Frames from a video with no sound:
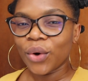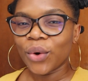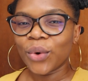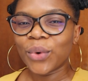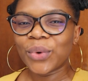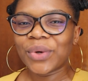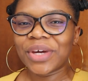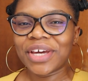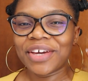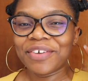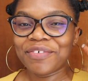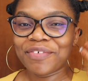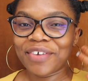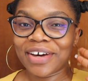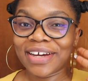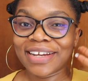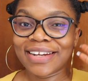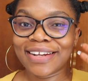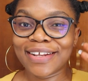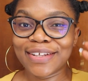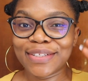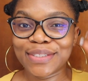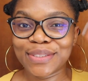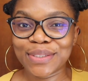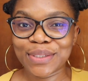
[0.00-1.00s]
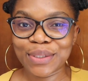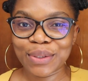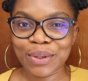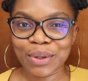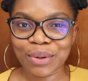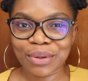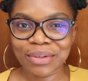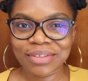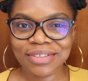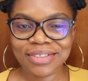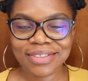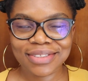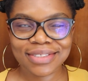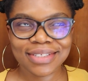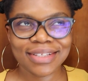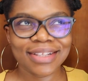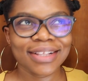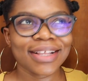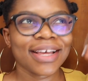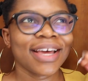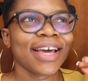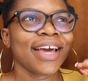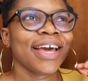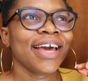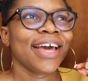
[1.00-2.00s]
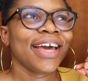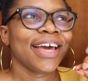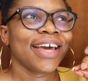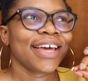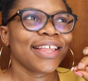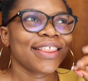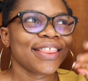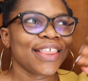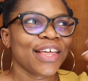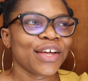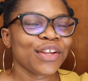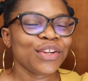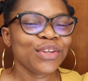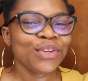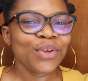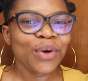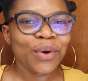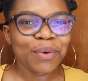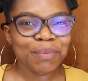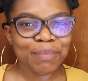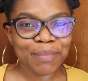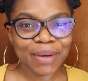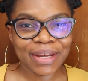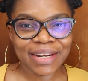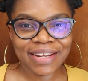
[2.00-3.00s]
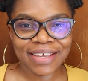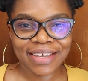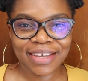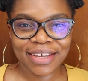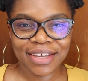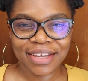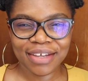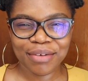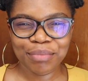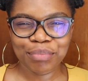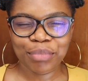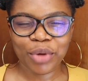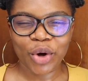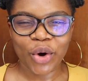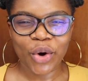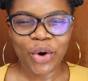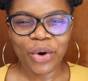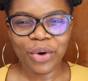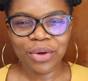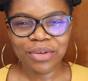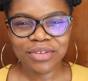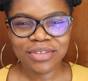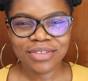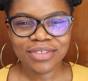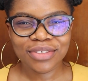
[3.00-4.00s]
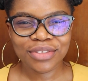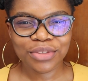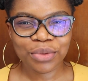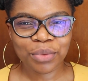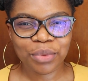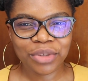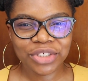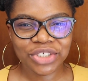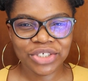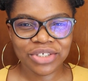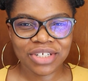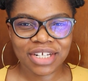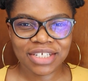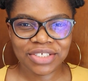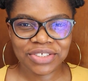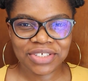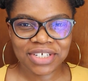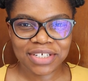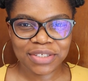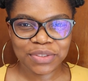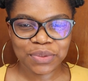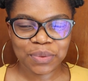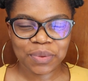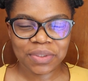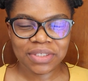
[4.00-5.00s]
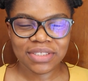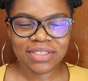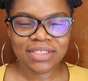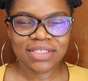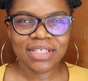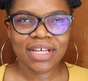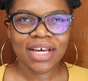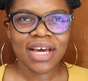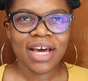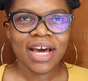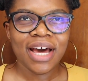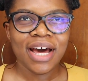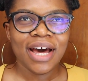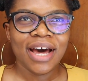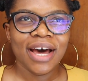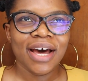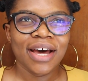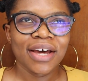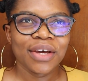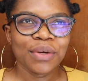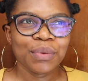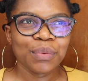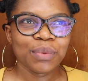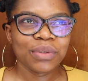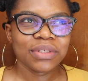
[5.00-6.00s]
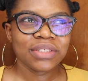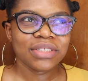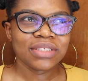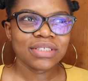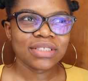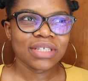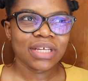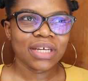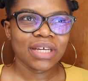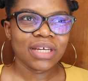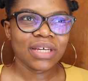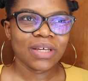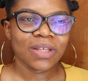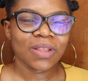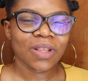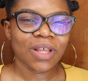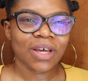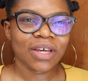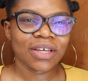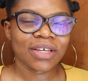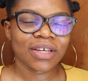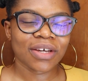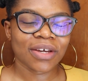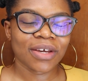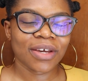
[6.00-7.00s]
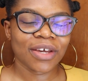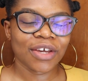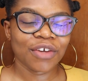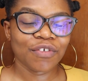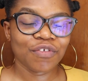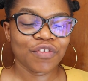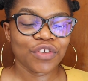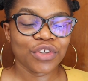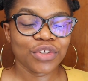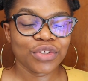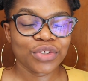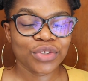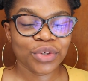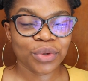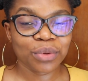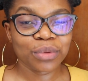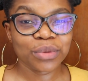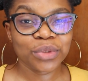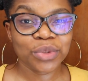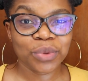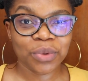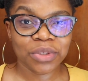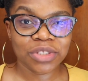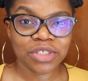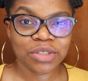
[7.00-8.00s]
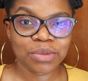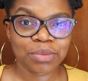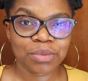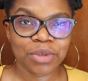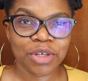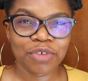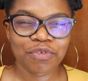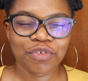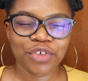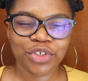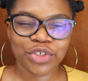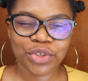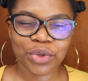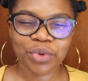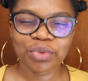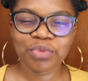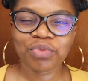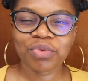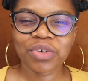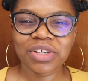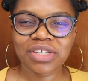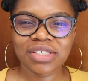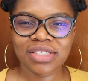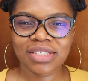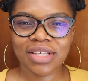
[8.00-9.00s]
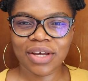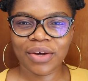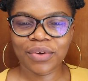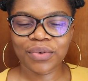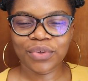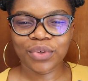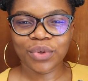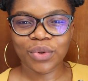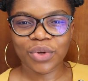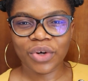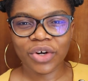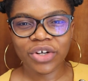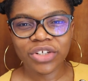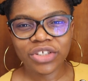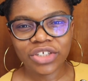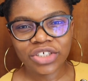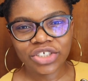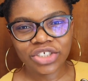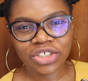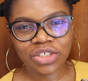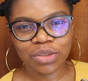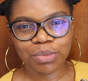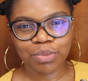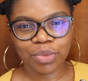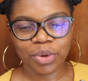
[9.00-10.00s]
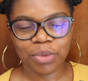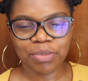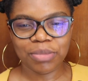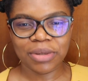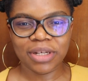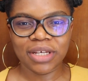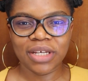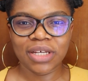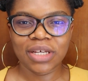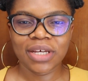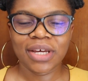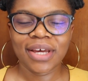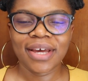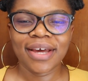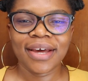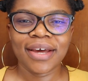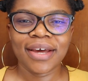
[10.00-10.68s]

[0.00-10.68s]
Okay, finally to the cons. There are not many cons to washing your natural hair in twists. I would say, like, if you don't rinse out your conditioner properly,